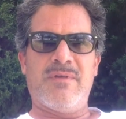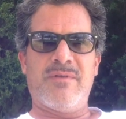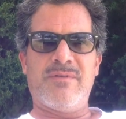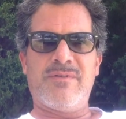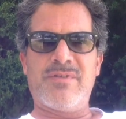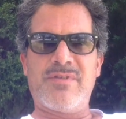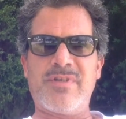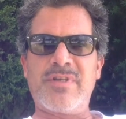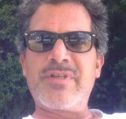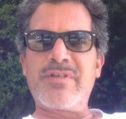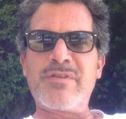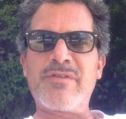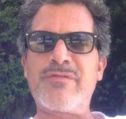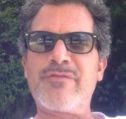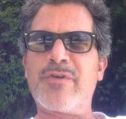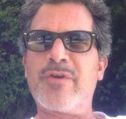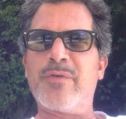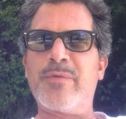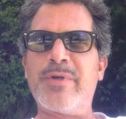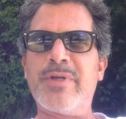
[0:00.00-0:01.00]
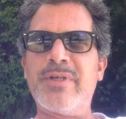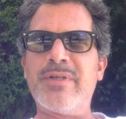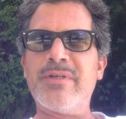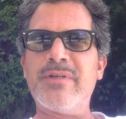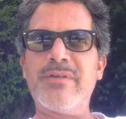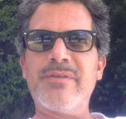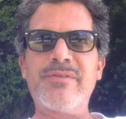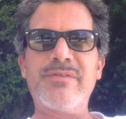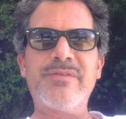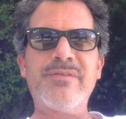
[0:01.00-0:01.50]
Just like to throw in,
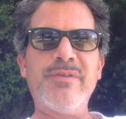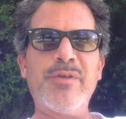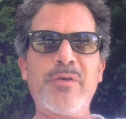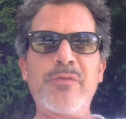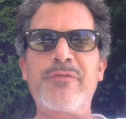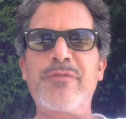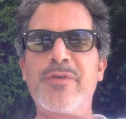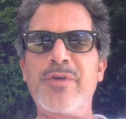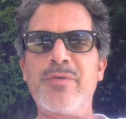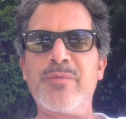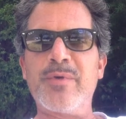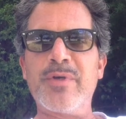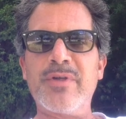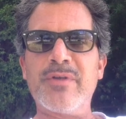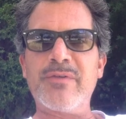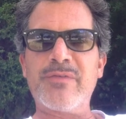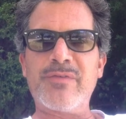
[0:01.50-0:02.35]
there's no free will,